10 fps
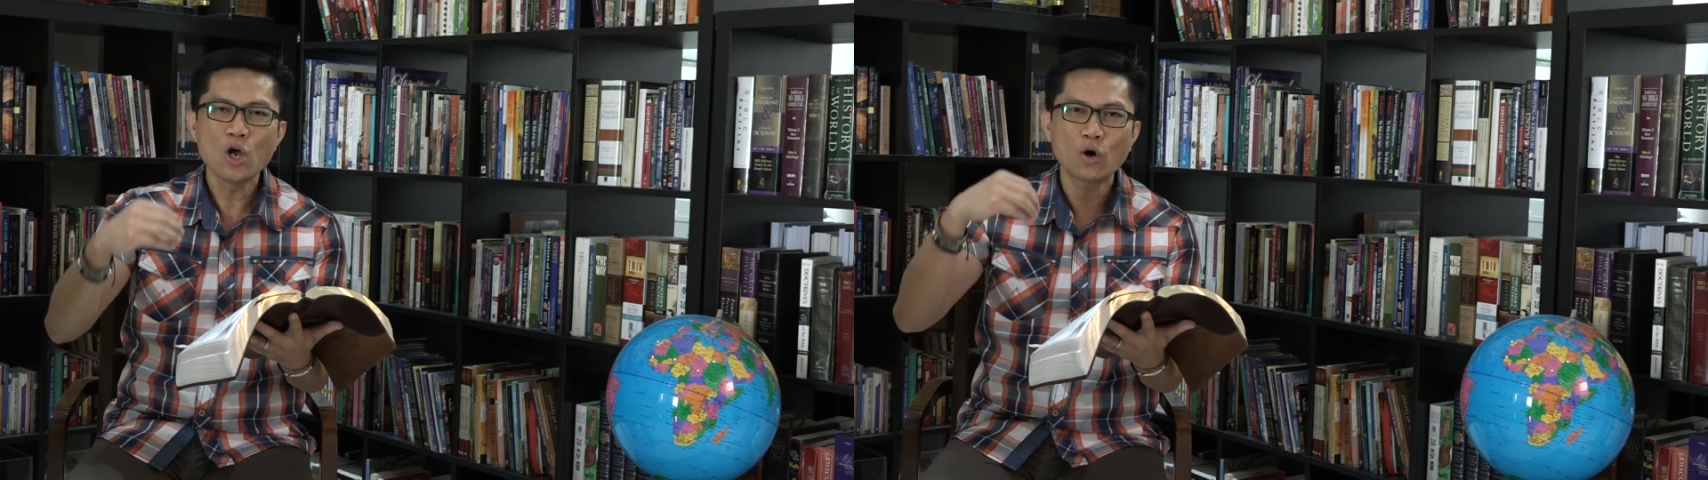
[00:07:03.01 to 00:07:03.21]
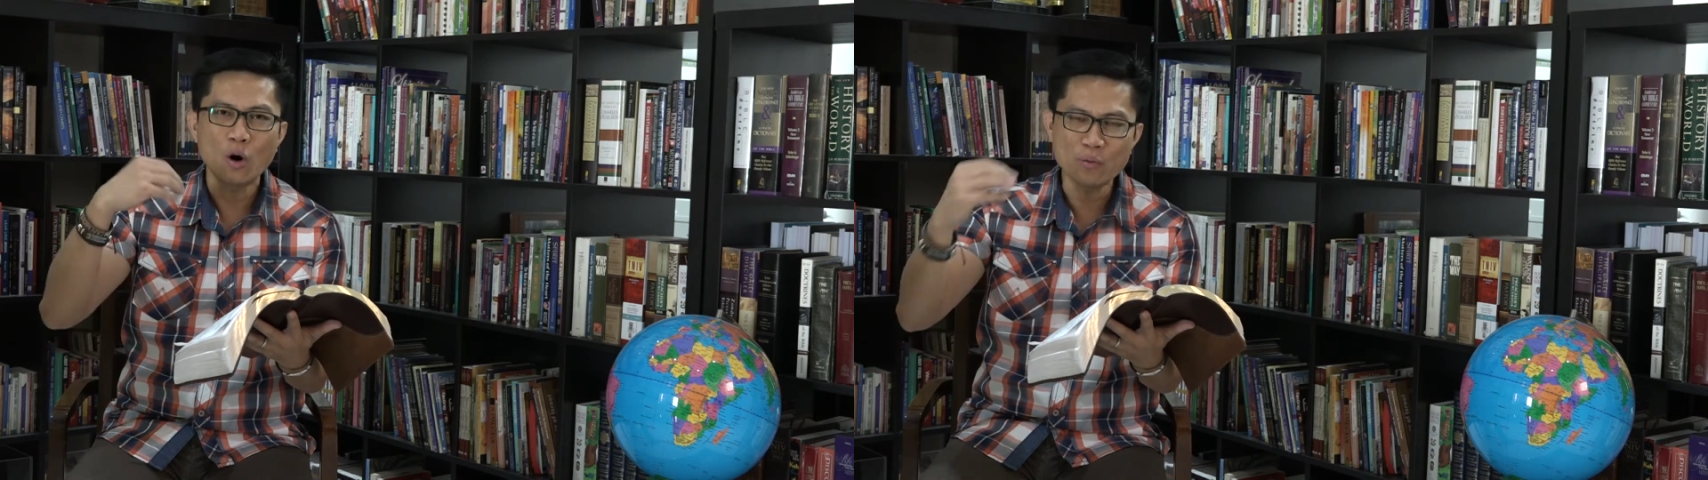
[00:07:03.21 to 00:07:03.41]

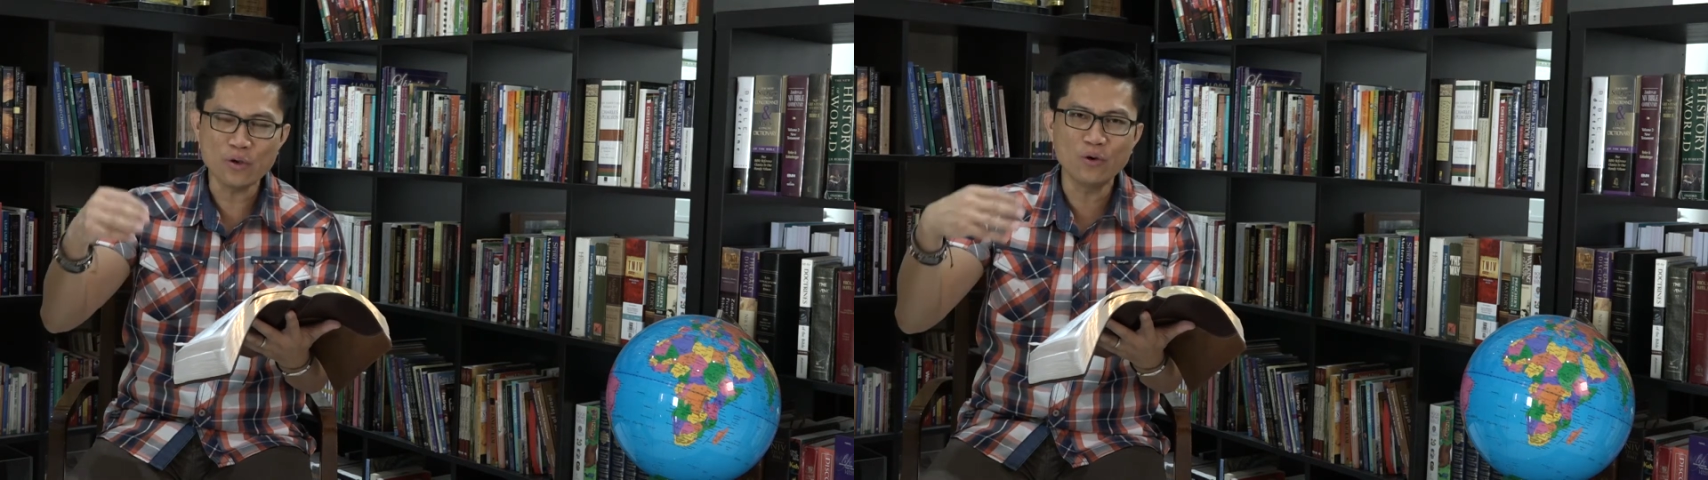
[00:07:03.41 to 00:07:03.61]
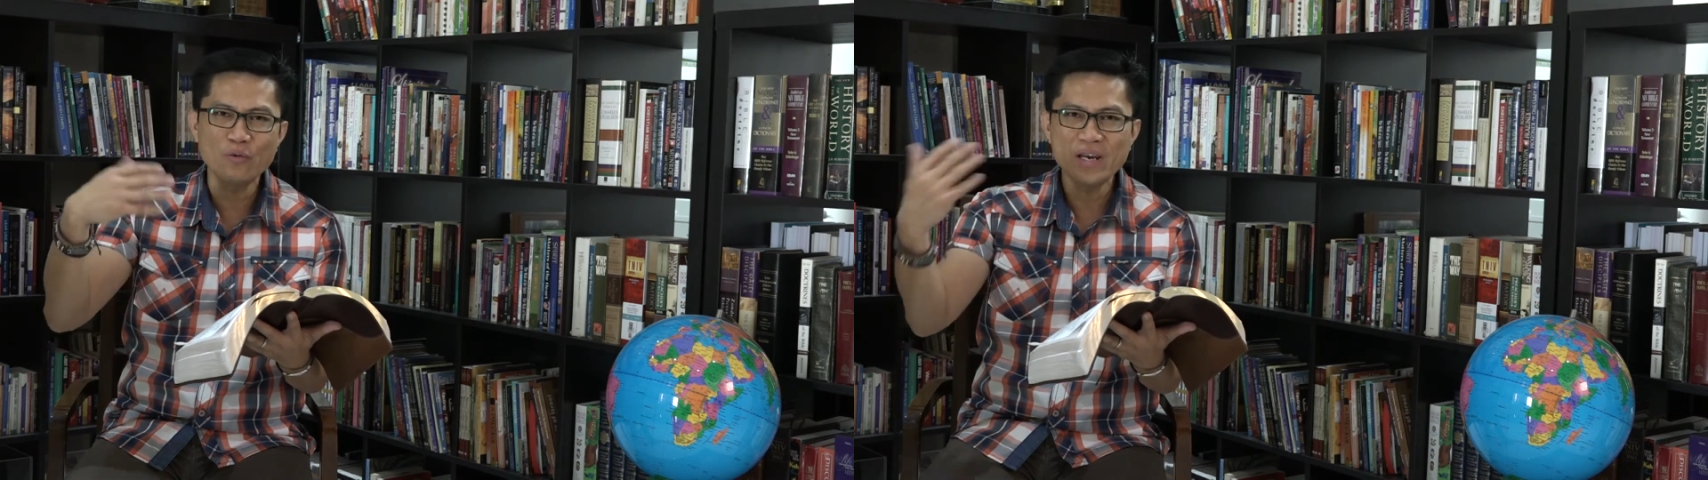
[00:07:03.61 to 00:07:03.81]

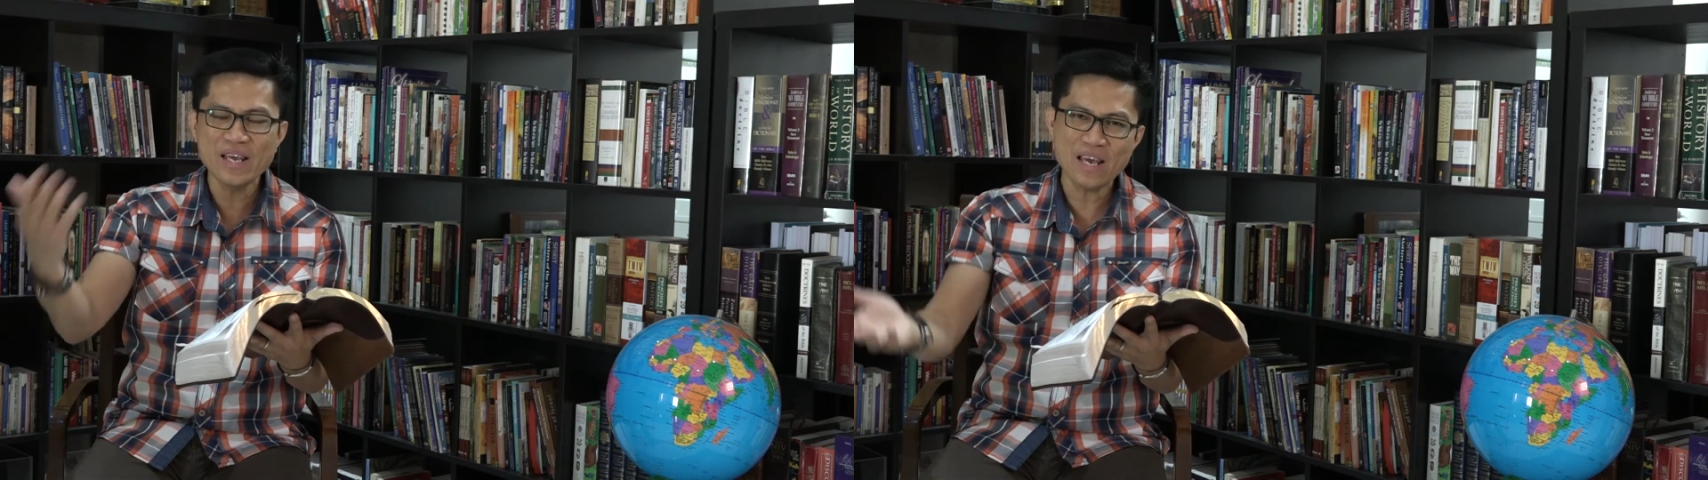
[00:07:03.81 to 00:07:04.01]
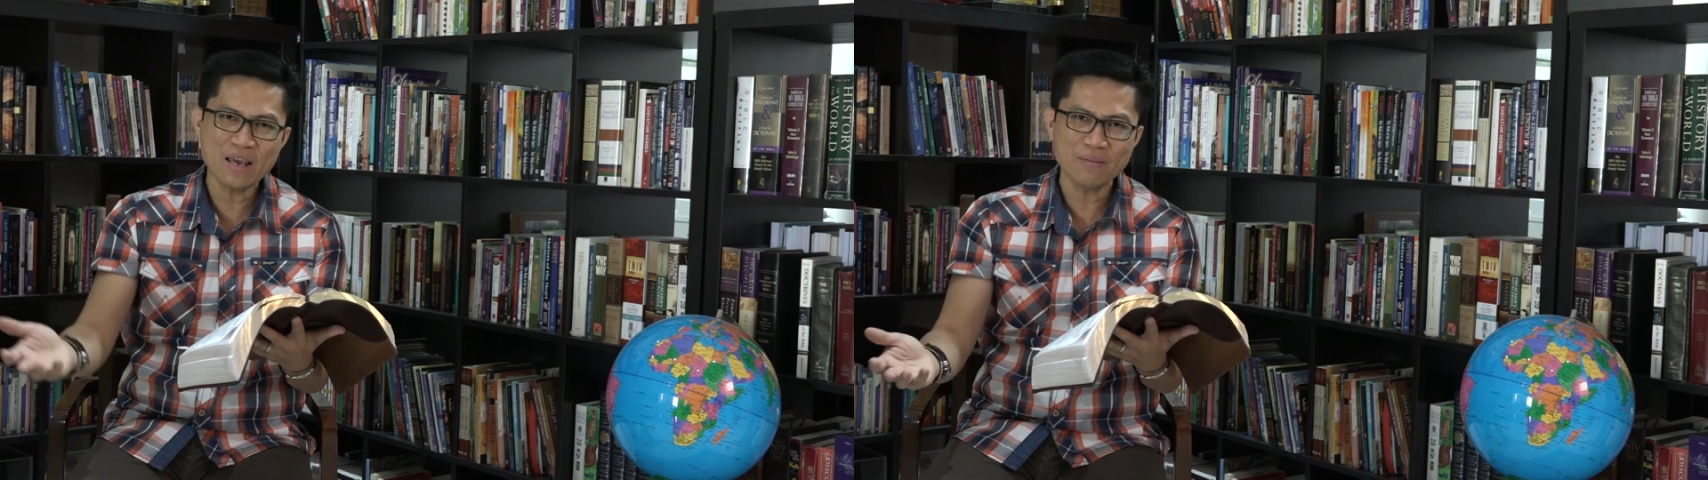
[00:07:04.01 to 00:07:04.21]
commune with
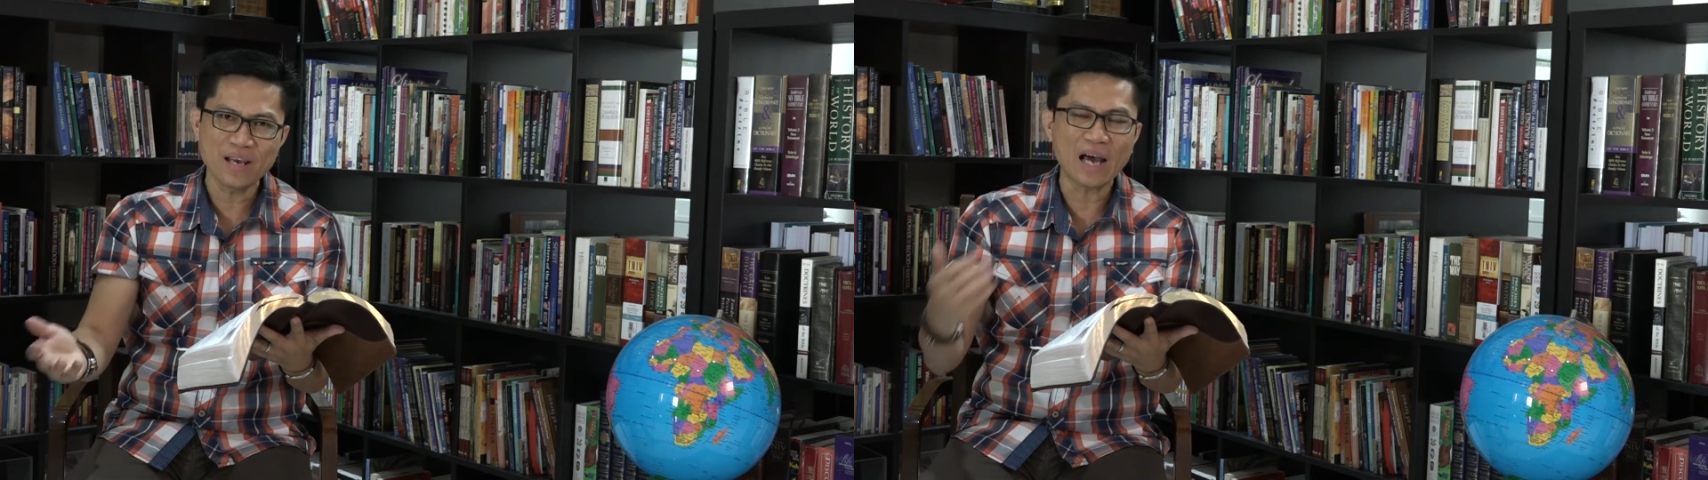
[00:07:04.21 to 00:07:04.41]
Him.